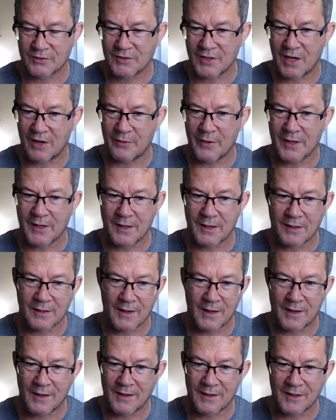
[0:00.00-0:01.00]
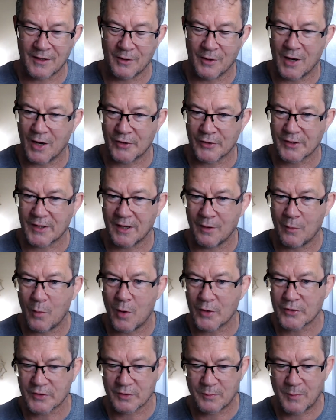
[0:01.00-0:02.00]
generating 100
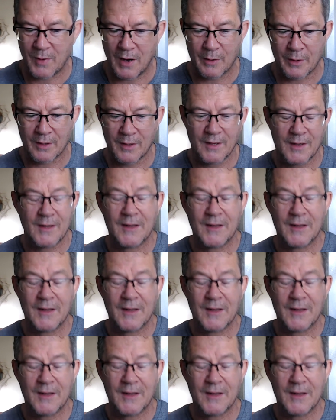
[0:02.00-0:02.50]
kilowatts of power.